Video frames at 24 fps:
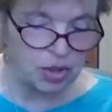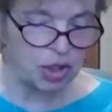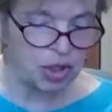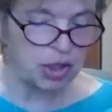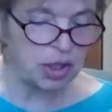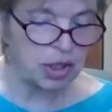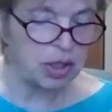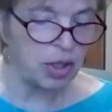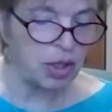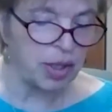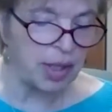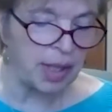
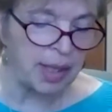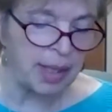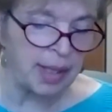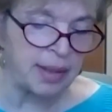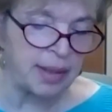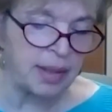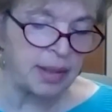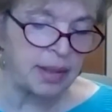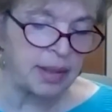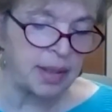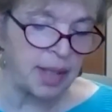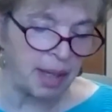she's looking
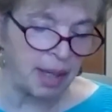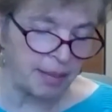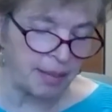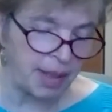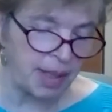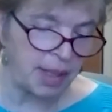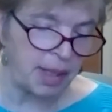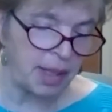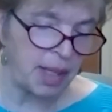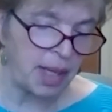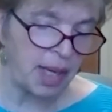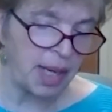at the
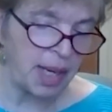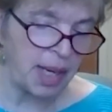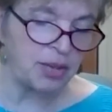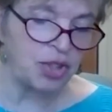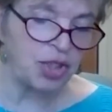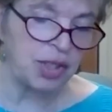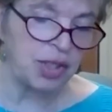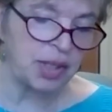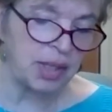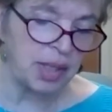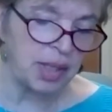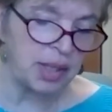dummy and
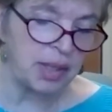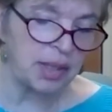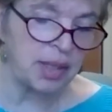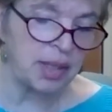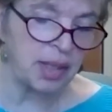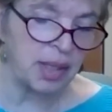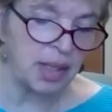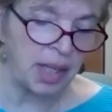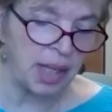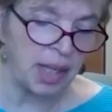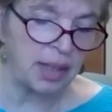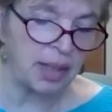she sees
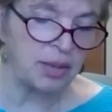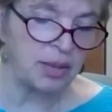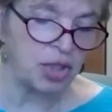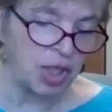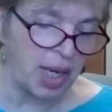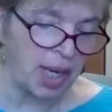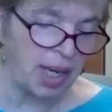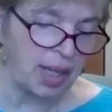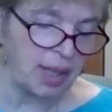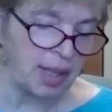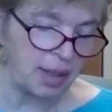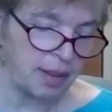the king
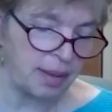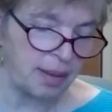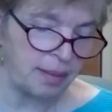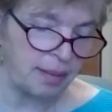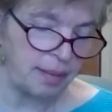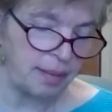jack